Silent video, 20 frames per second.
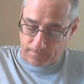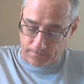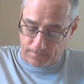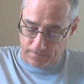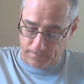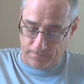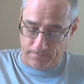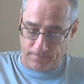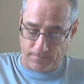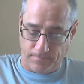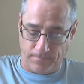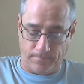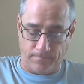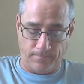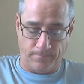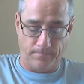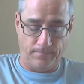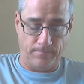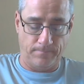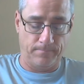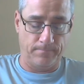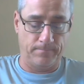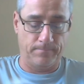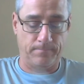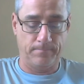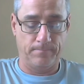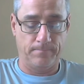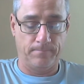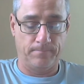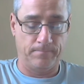
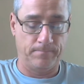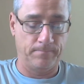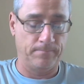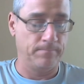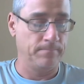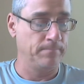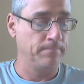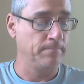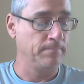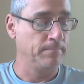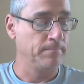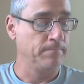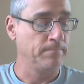No one is speaking in this clip.